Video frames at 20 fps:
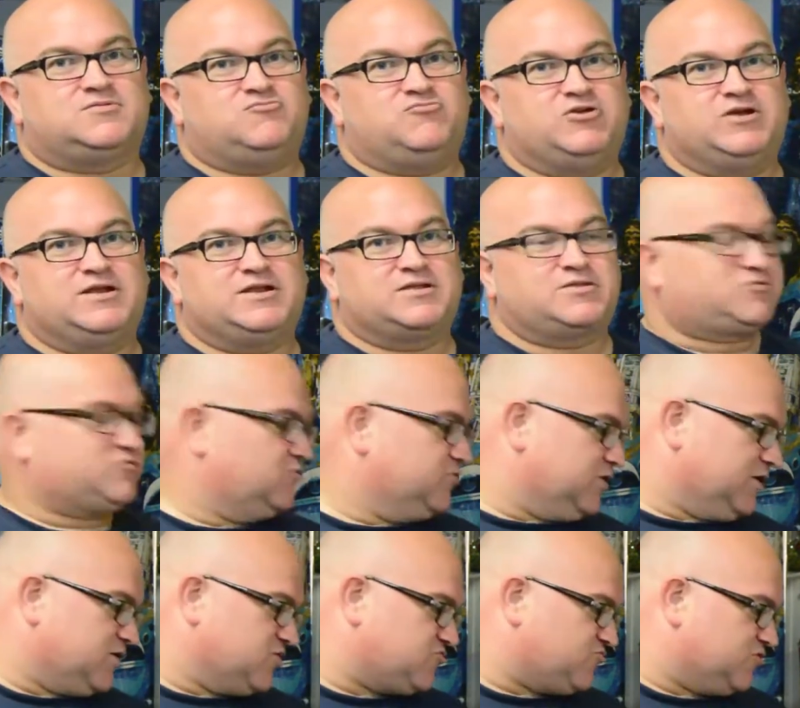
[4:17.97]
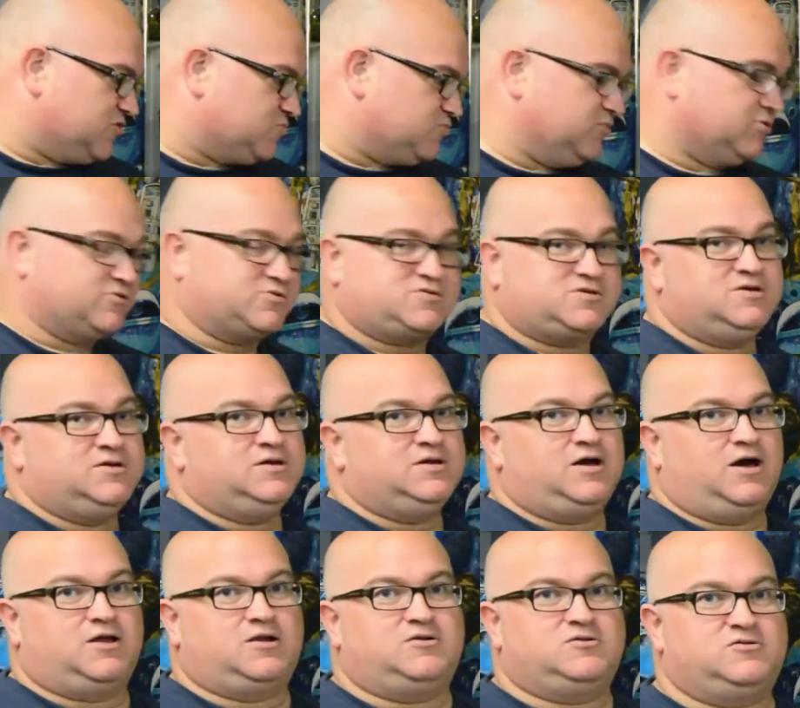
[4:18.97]
reading through the Asterix books,
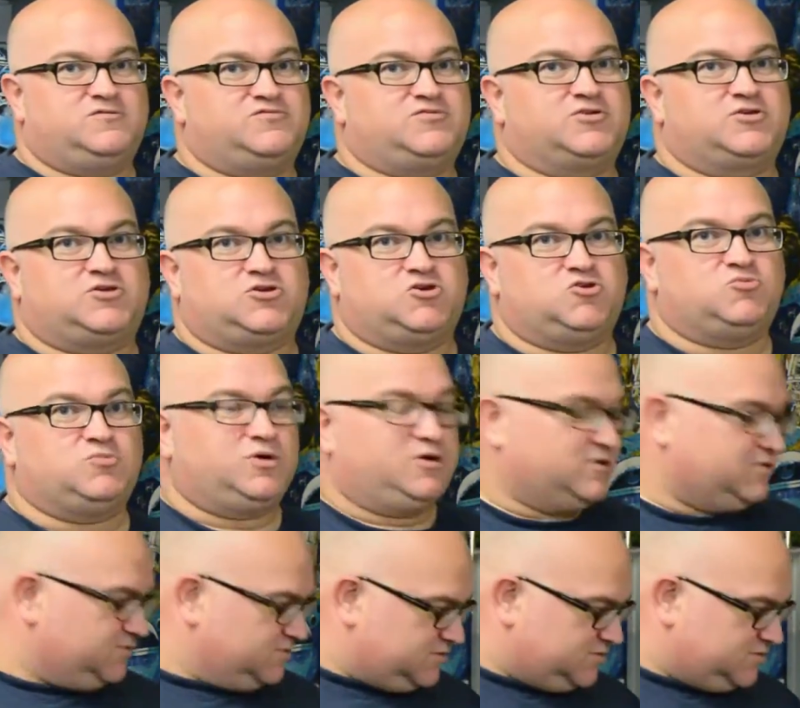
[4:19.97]
and I loved the humour